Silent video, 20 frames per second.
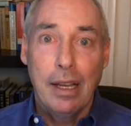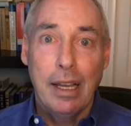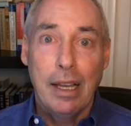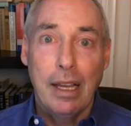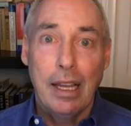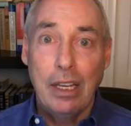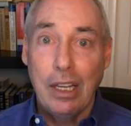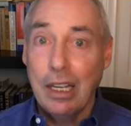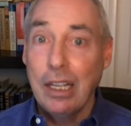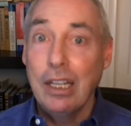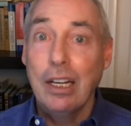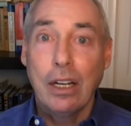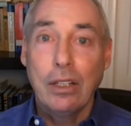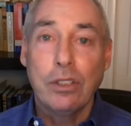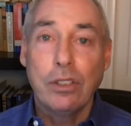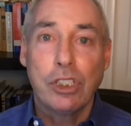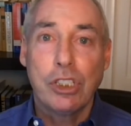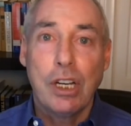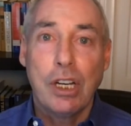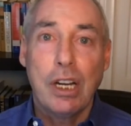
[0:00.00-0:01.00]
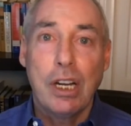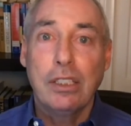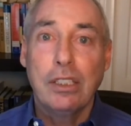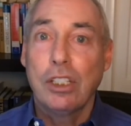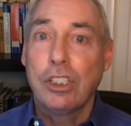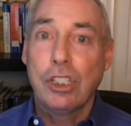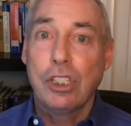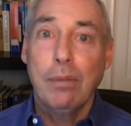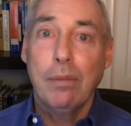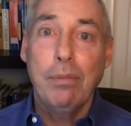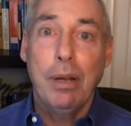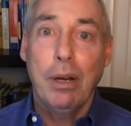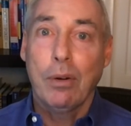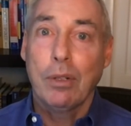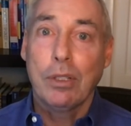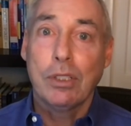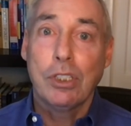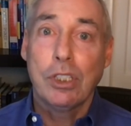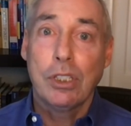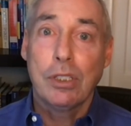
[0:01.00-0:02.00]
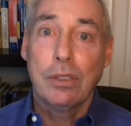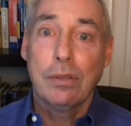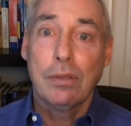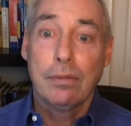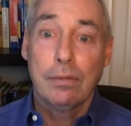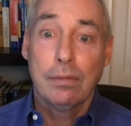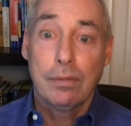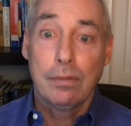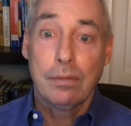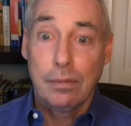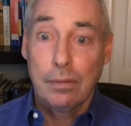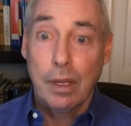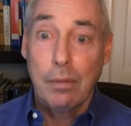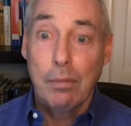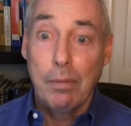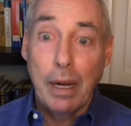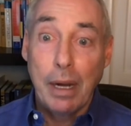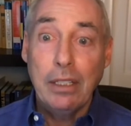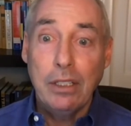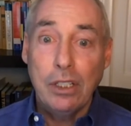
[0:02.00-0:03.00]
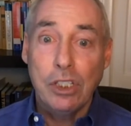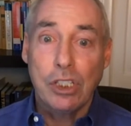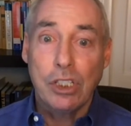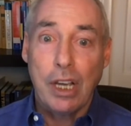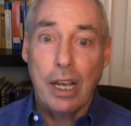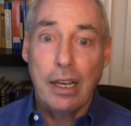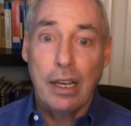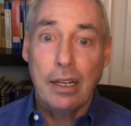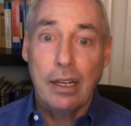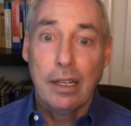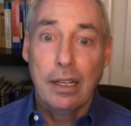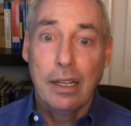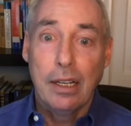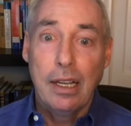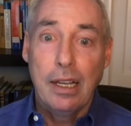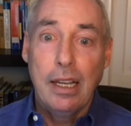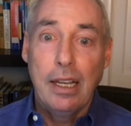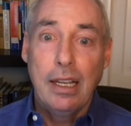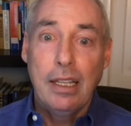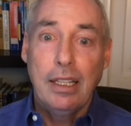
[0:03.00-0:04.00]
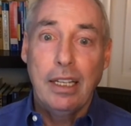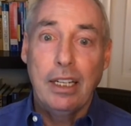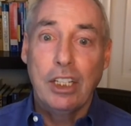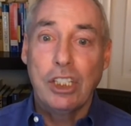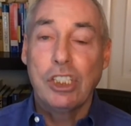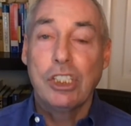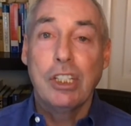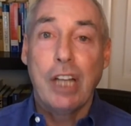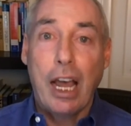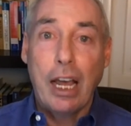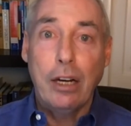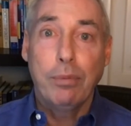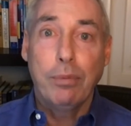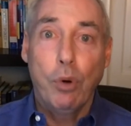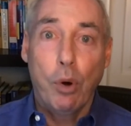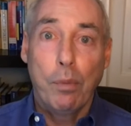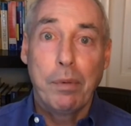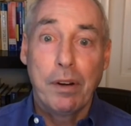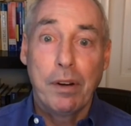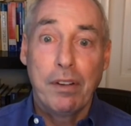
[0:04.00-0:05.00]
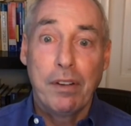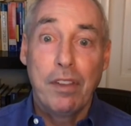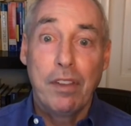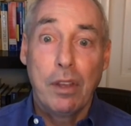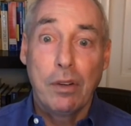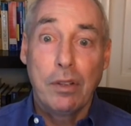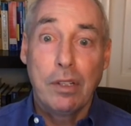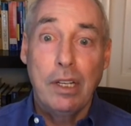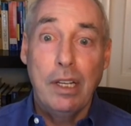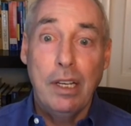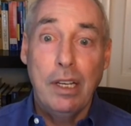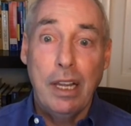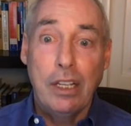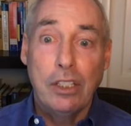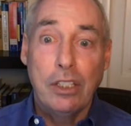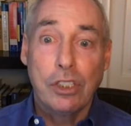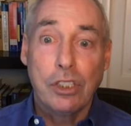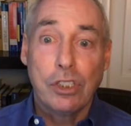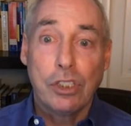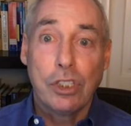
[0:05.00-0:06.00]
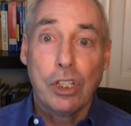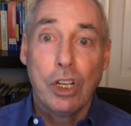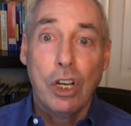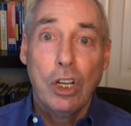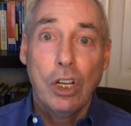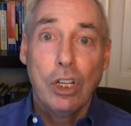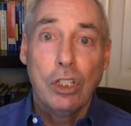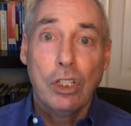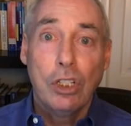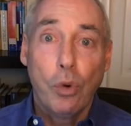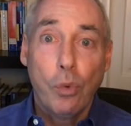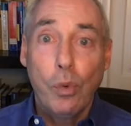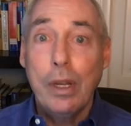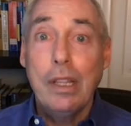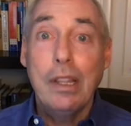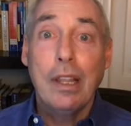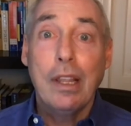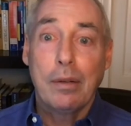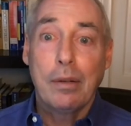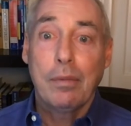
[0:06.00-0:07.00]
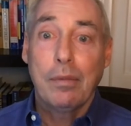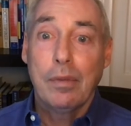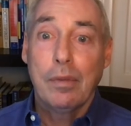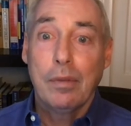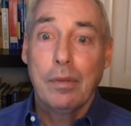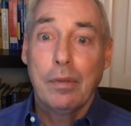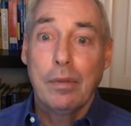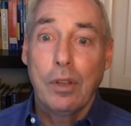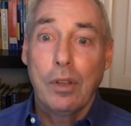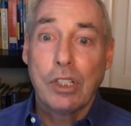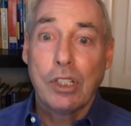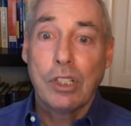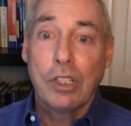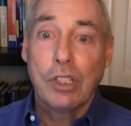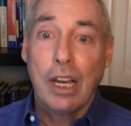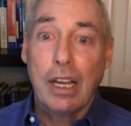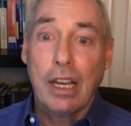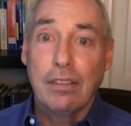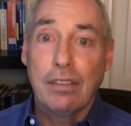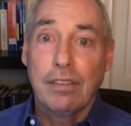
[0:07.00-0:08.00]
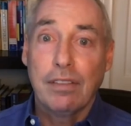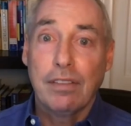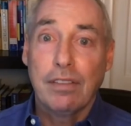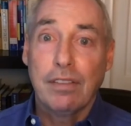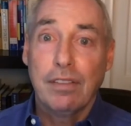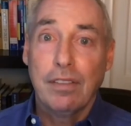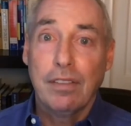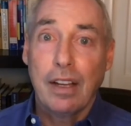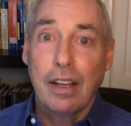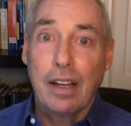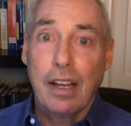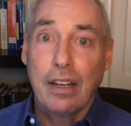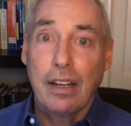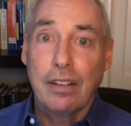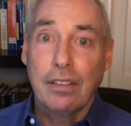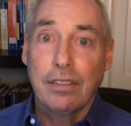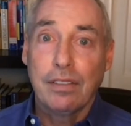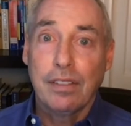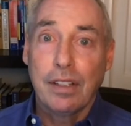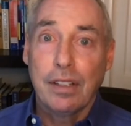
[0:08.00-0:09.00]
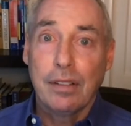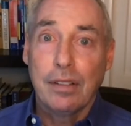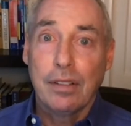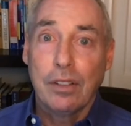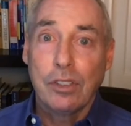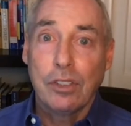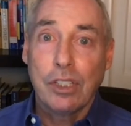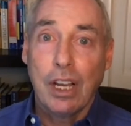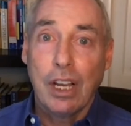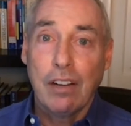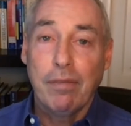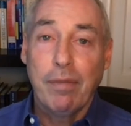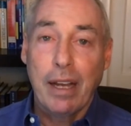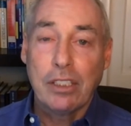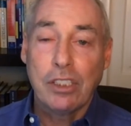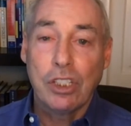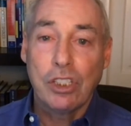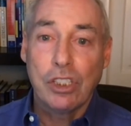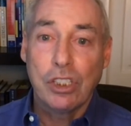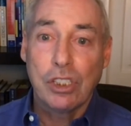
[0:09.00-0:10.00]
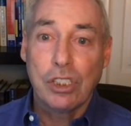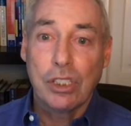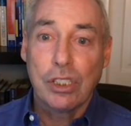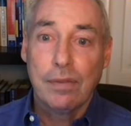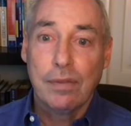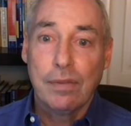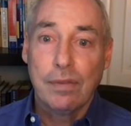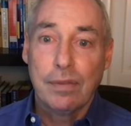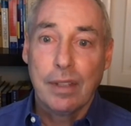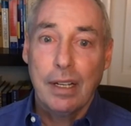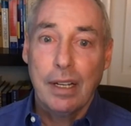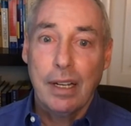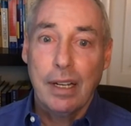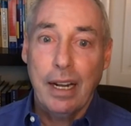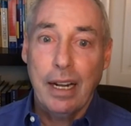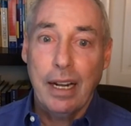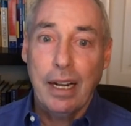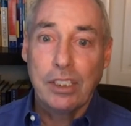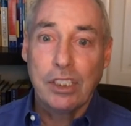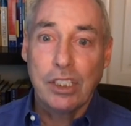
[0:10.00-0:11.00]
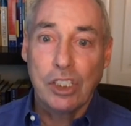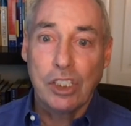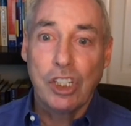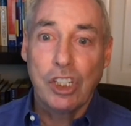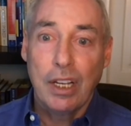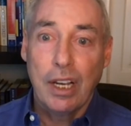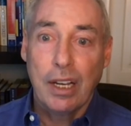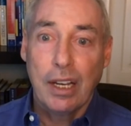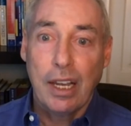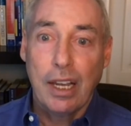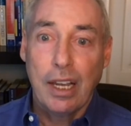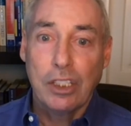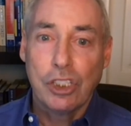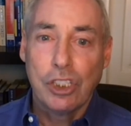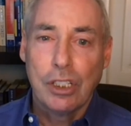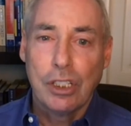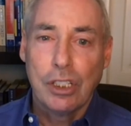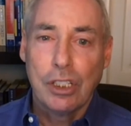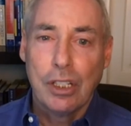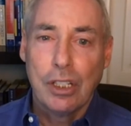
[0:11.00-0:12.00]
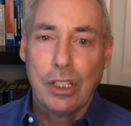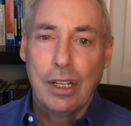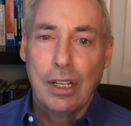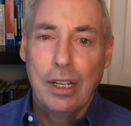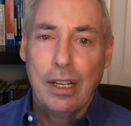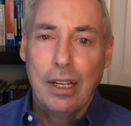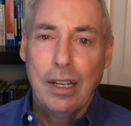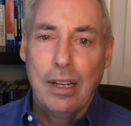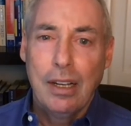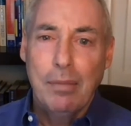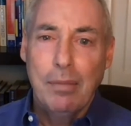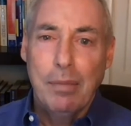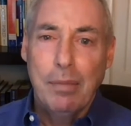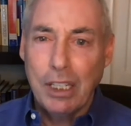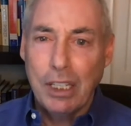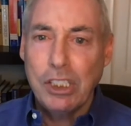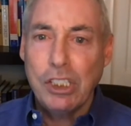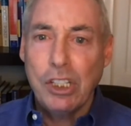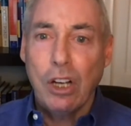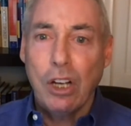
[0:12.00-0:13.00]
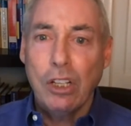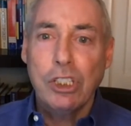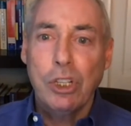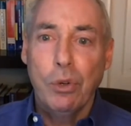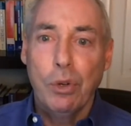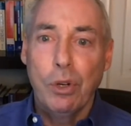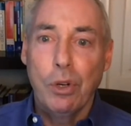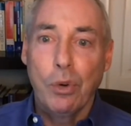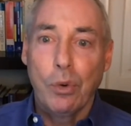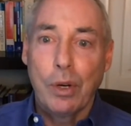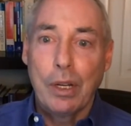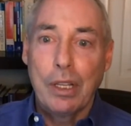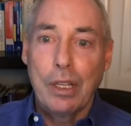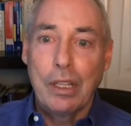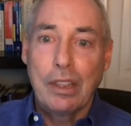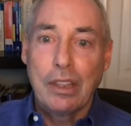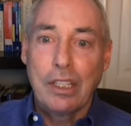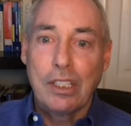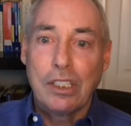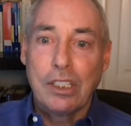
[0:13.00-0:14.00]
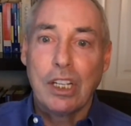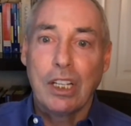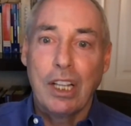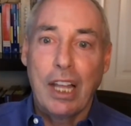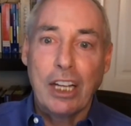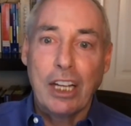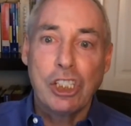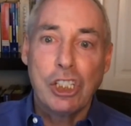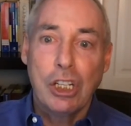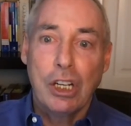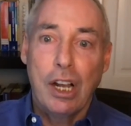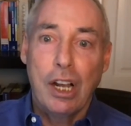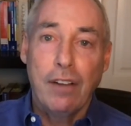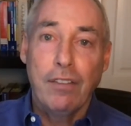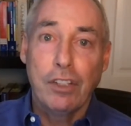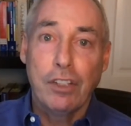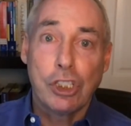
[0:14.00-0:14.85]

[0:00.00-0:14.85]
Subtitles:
and you can understand that some parents might decide that it's not appropriate for their teenagers to read those kind of passages at such a young age. But let's also agree that the selection of a